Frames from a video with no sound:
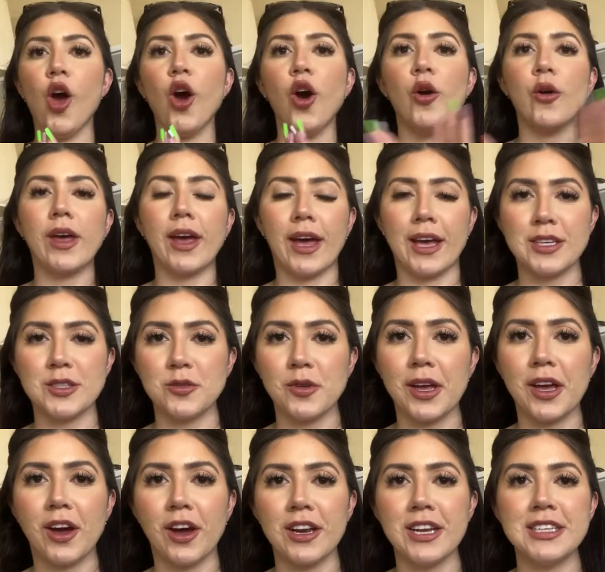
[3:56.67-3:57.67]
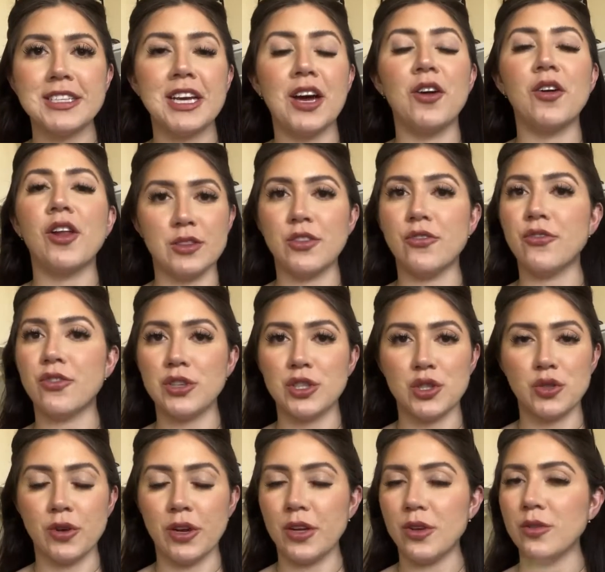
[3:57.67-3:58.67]
Okay guys, so I got it down. The
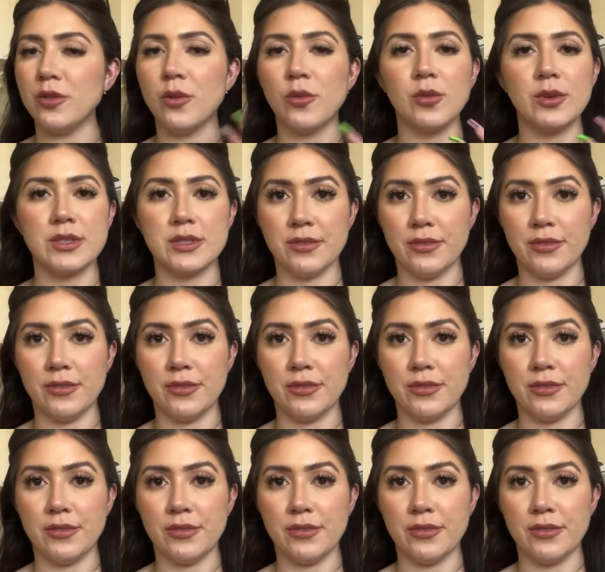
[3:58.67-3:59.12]
first trial was a